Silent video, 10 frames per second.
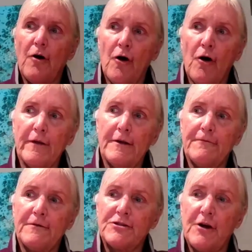to all the
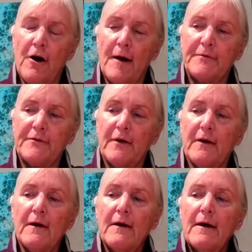different shops
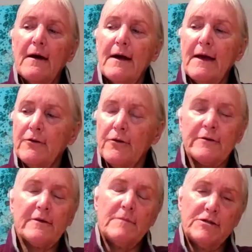and
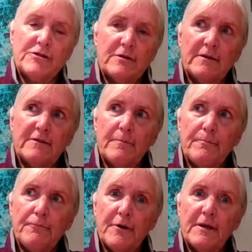earn commission. That's a
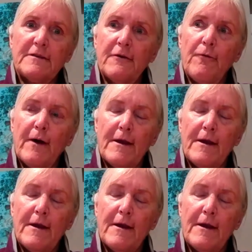pretty tough